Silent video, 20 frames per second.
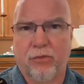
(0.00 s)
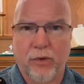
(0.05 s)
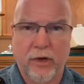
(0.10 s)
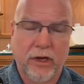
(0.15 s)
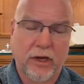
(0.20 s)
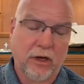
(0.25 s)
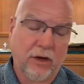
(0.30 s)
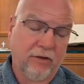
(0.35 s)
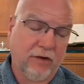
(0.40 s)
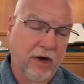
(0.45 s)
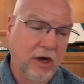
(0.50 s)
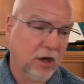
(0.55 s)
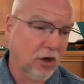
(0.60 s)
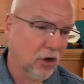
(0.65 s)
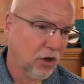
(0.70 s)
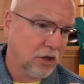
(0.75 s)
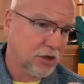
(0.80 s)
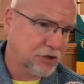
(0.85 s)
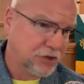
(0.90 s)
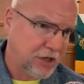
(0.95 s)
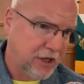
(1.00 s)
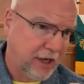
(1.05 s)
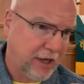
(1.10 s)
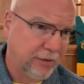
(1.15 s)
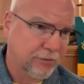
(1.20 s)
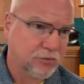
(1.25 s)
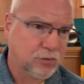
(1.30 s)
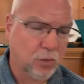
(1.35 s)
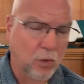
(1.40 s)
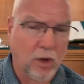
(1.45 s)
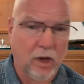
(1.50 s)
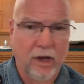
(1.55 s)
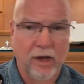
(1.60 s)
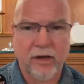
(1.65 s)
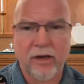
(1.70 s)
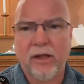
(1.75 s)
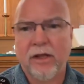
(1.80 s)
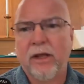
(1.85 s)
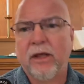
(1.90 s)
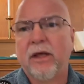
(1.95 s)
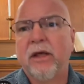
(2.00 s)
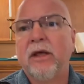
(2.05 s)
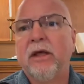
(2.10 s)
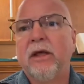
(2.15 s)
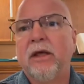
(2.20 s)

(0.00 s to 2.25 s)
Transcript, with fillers: three very large camps. One,